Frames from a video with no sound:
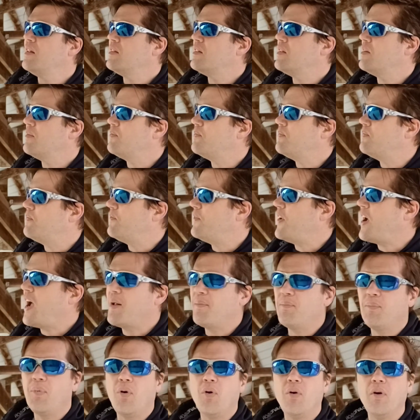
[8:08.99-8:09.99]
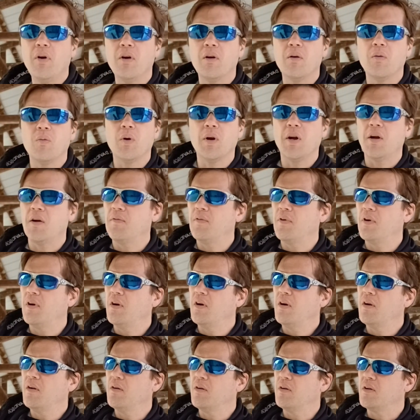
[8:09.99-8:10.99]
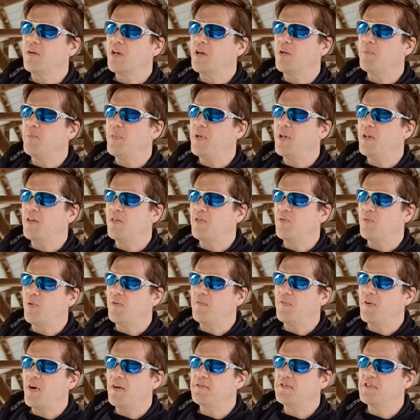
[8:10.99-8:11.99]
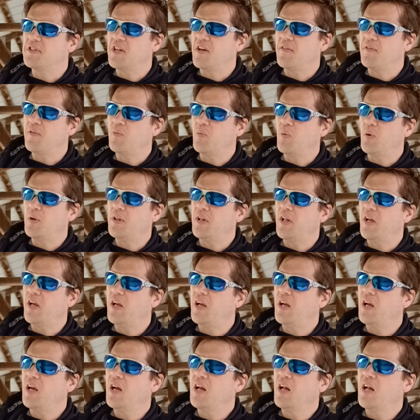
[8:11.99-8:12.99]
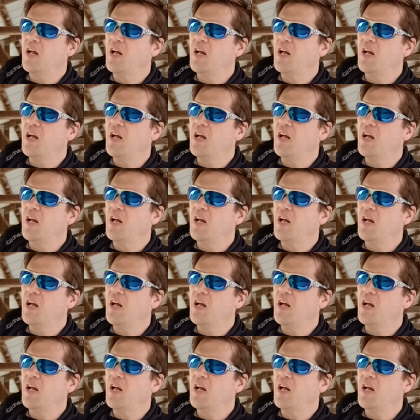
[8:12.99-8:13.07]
the Fat Boy or whatever can be in 357 one day.